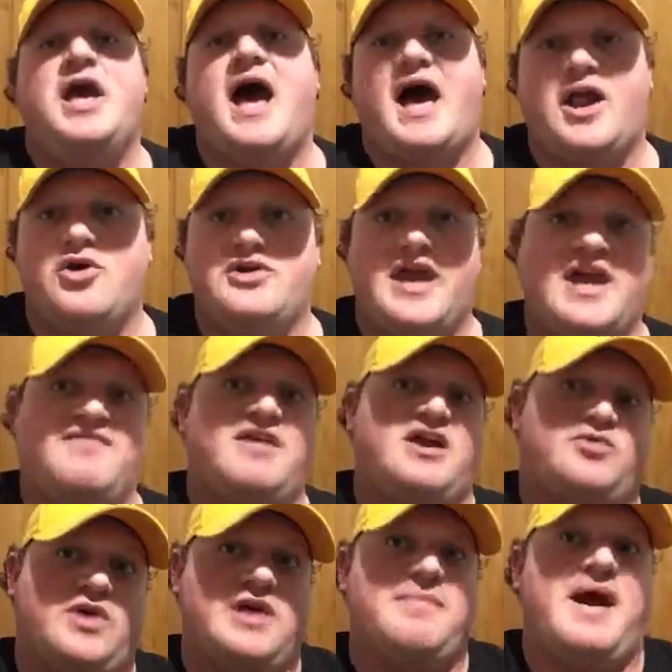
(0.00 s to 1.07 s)
I know Jan
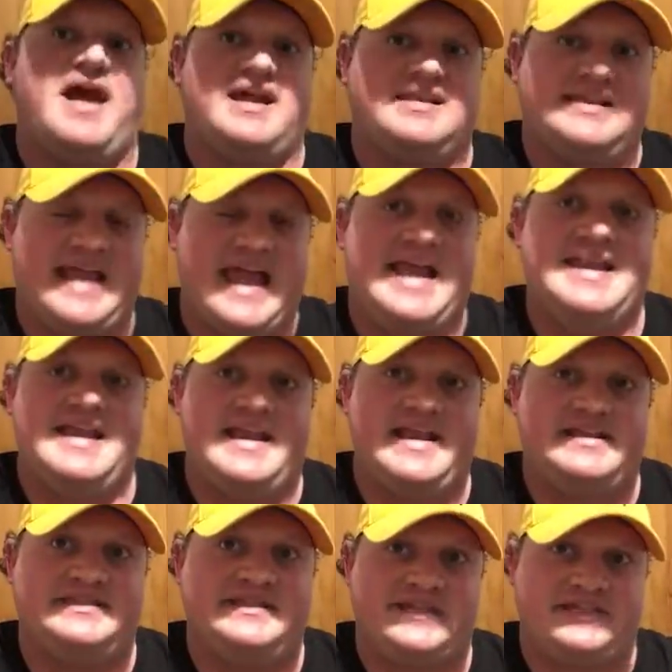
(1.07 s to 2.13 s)
van Riebeeck landed
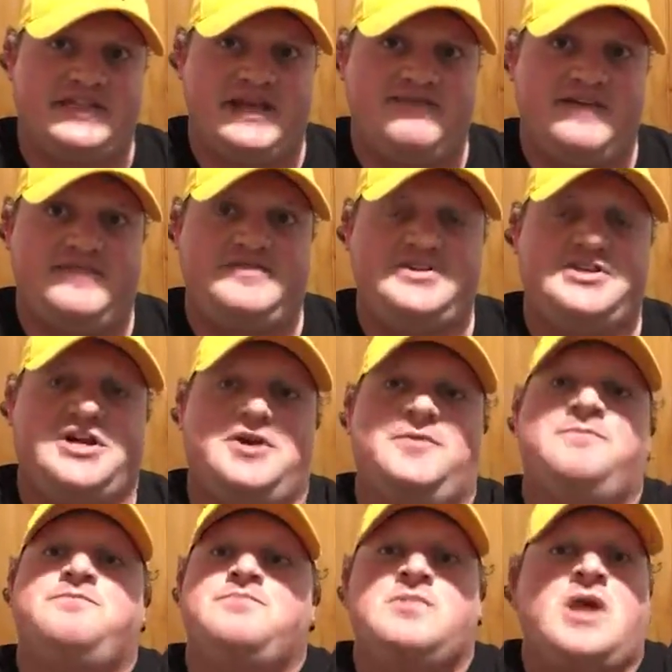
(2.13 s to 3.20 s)
in 1652,